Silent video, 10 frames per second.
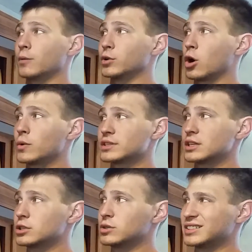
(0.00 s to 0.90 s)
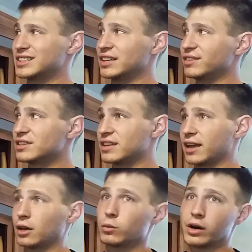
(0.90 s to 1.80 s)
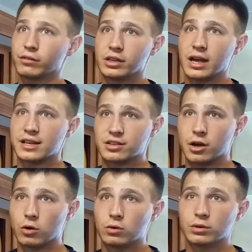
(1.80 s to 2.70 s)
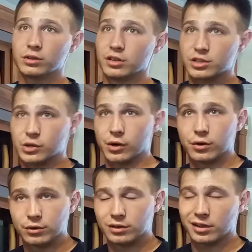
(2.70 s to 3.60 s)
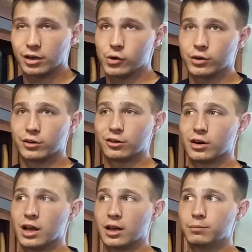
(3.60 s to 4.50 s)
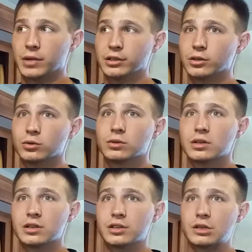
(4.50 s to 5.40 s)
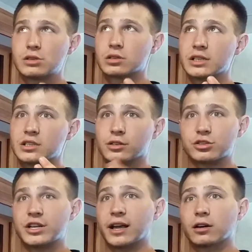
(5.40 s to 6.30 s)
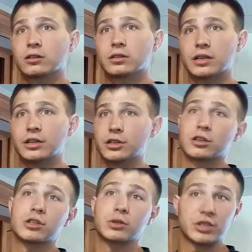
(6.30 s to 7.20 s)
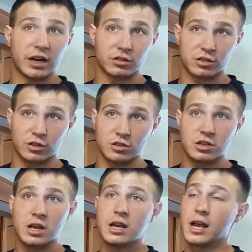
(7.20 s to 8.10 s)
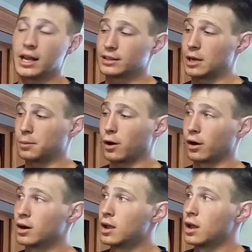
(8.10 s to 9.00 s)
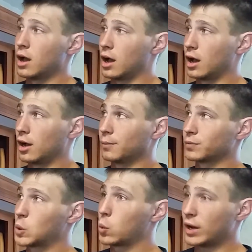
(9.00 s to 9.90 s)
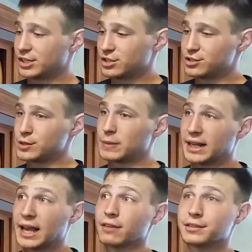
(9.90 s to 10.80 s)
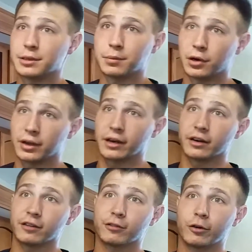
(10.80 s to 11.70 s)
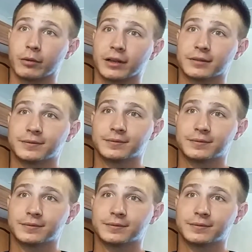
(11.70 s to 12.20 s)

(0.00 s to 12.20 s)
You're always going to do a TV scan wherever you guys go. You're just going to go under menu. Usually it's under channel. You just do a channel search at that part. Questions you might have in the bunk area for me?